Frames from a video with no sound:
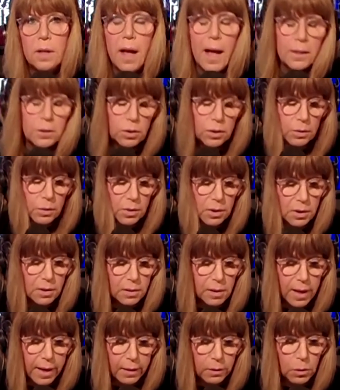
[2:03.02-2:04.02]
Actually, it was his
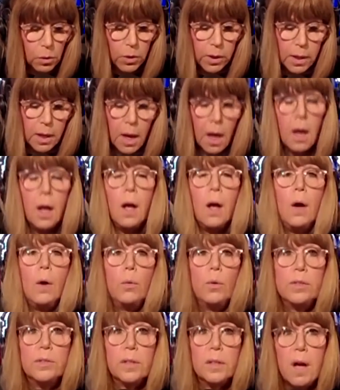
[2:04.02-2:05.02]
landlord,
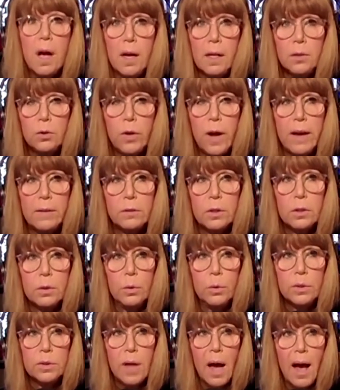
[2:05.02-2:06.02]
was a contractor
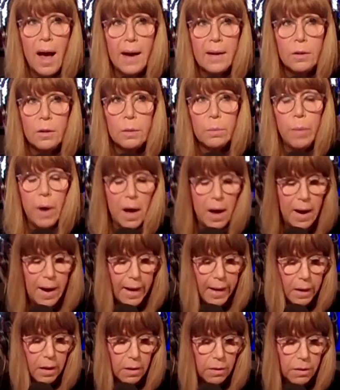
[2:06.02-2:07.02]
who was hired
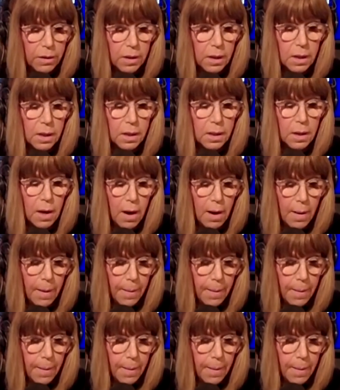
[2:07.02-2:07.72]
by the